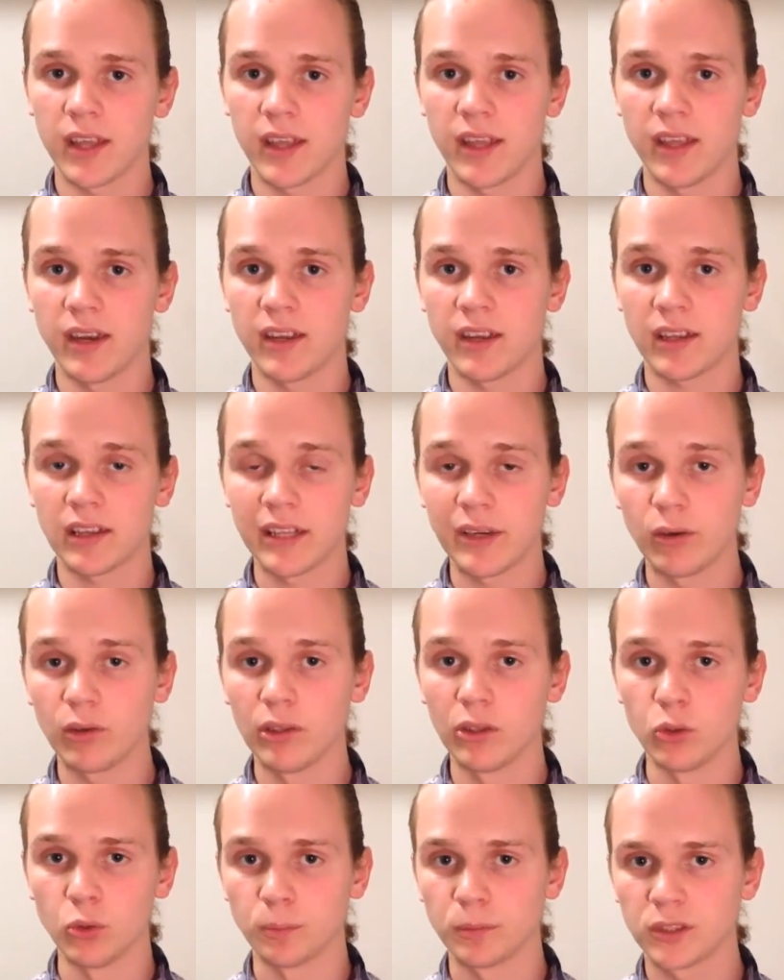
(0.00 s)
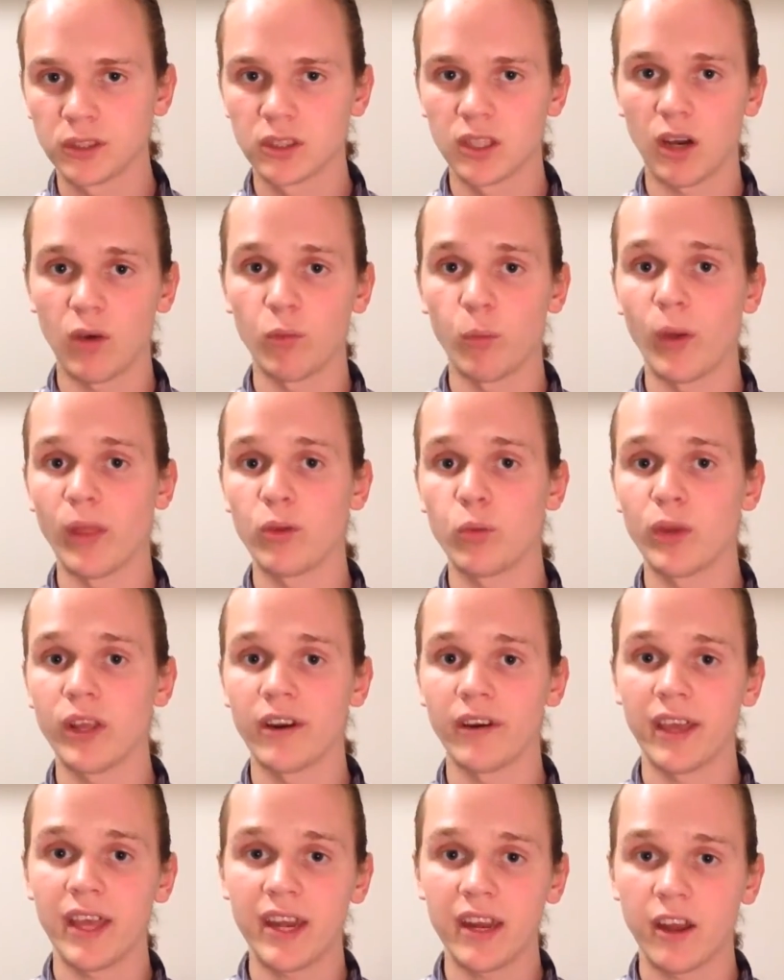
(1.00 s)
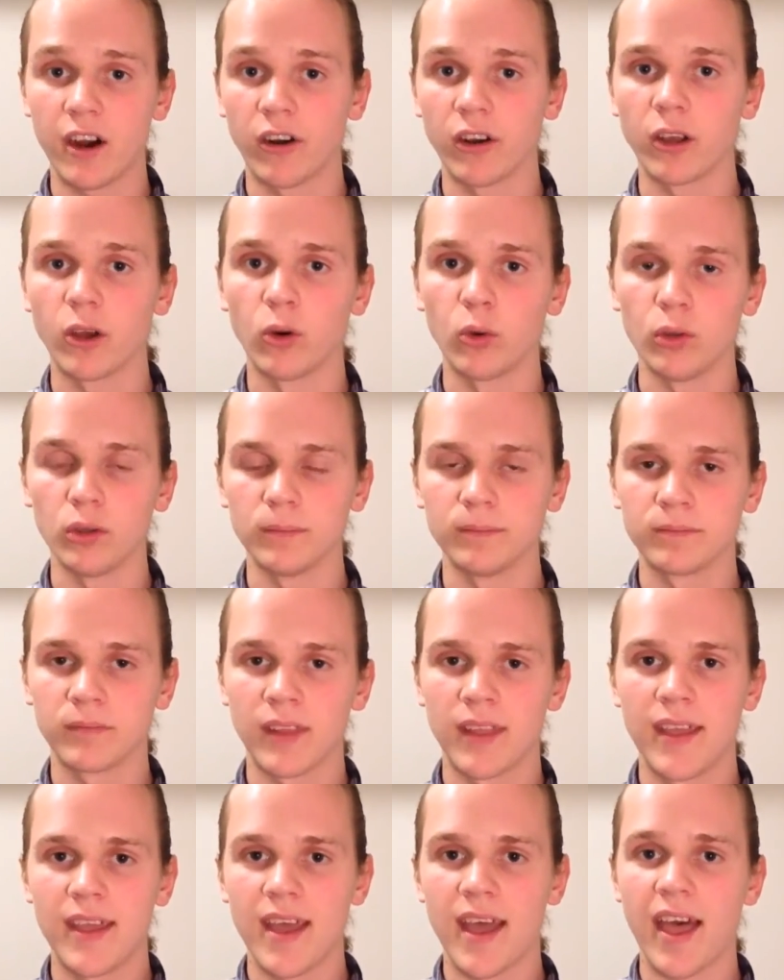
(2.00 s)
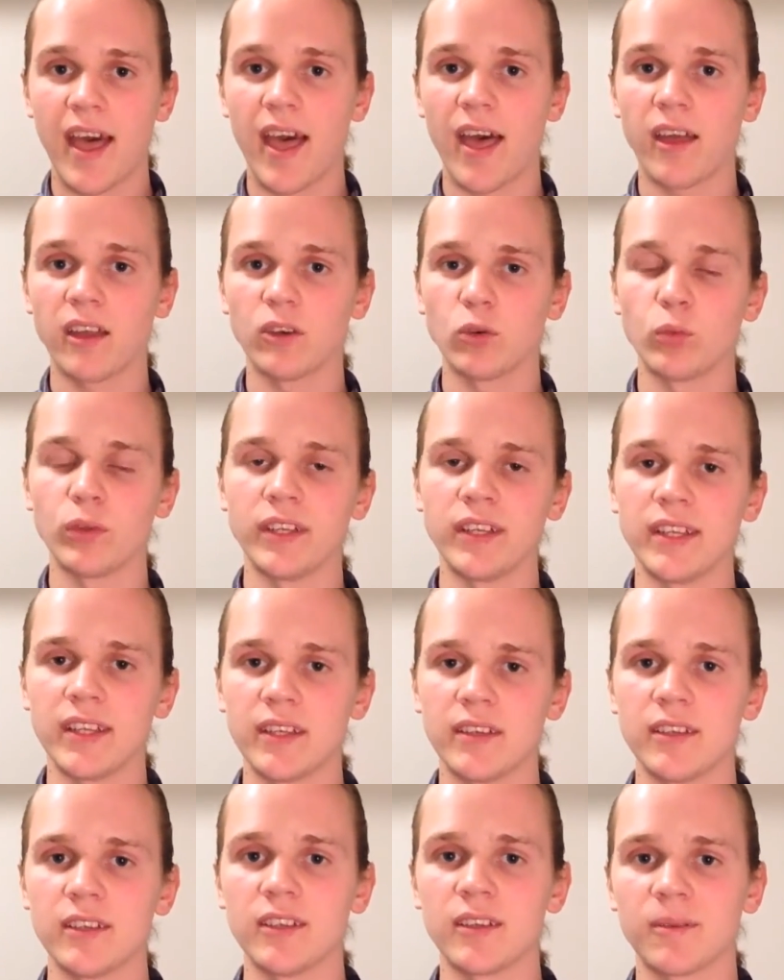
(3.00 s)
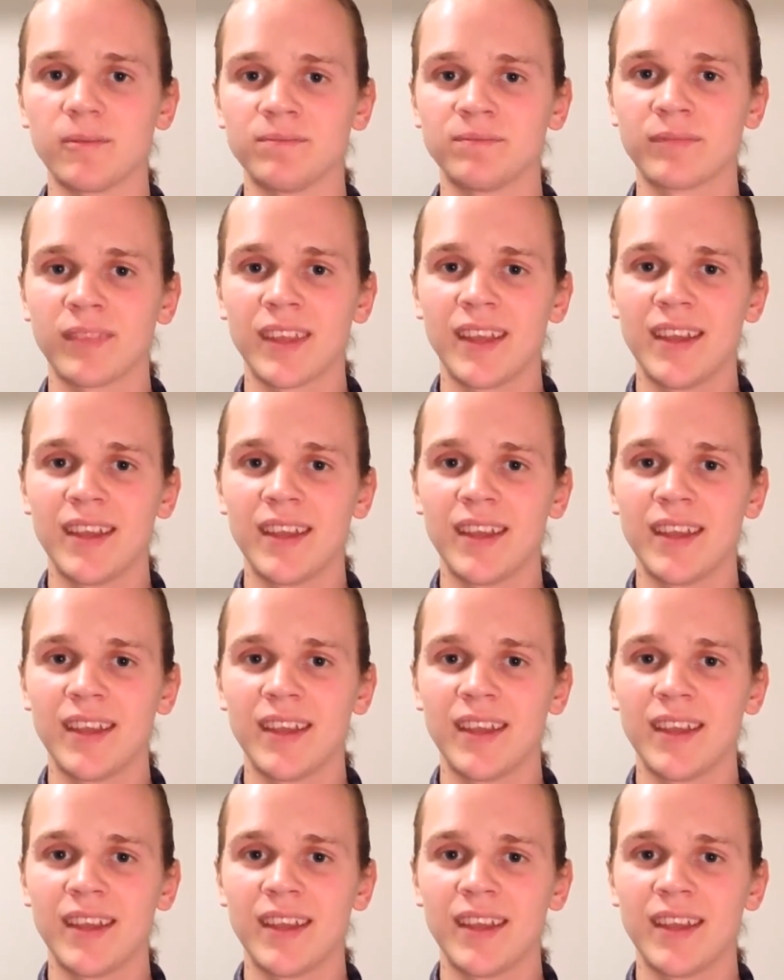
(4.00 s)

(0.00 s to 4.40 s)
in a clear loops of whether we are hitting our goal. And we need to